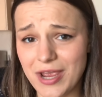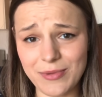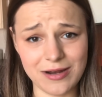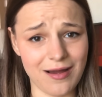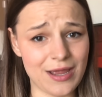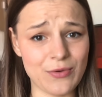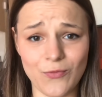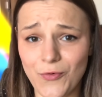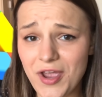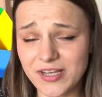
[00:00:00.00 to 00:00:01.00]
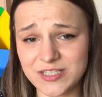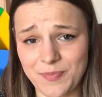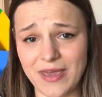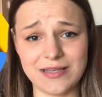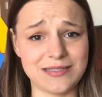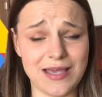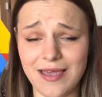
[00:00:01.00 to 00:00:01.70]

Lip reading: Gemini, Workspace,